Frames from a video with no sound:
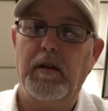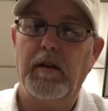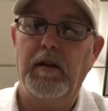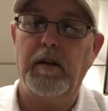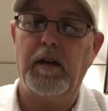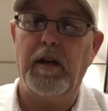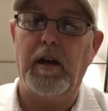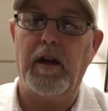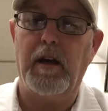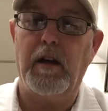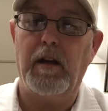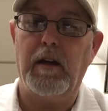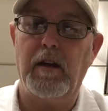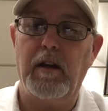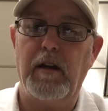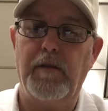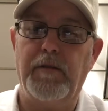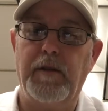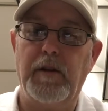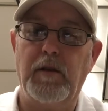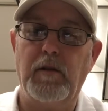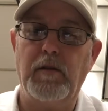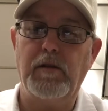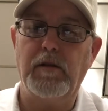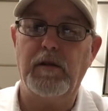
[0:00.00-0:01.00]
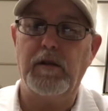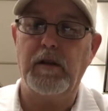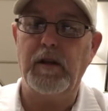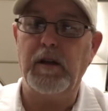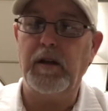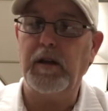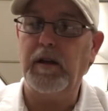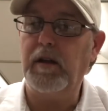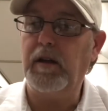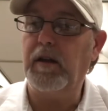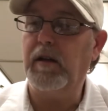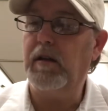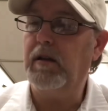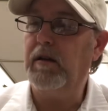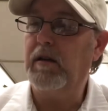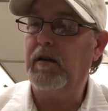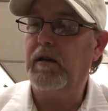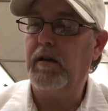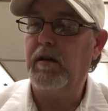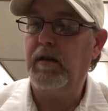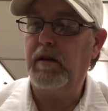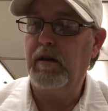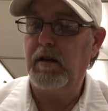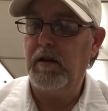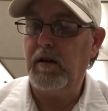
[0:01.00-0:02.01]
yeah, if you see,
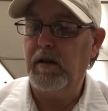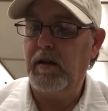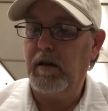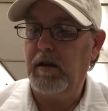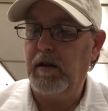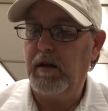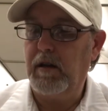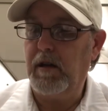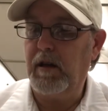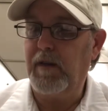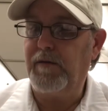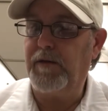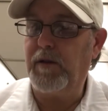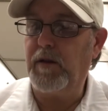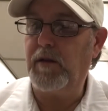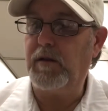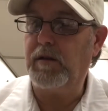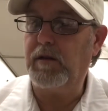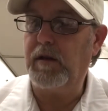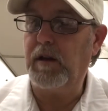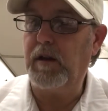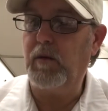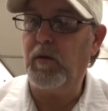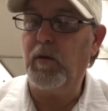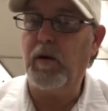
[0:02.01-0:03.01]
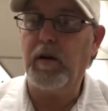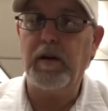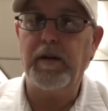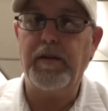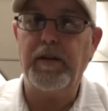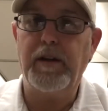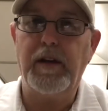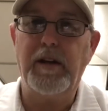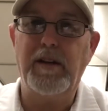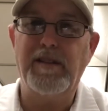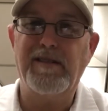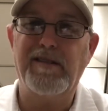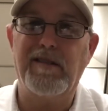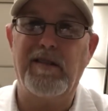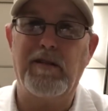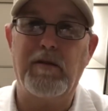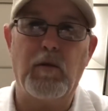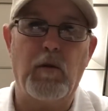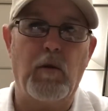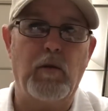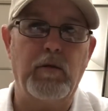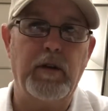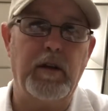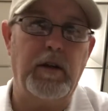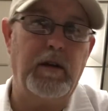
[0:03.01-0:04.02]
if you see one of these and they're
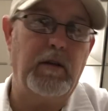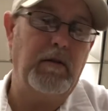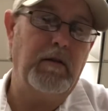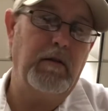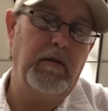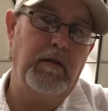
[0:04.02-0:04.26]
only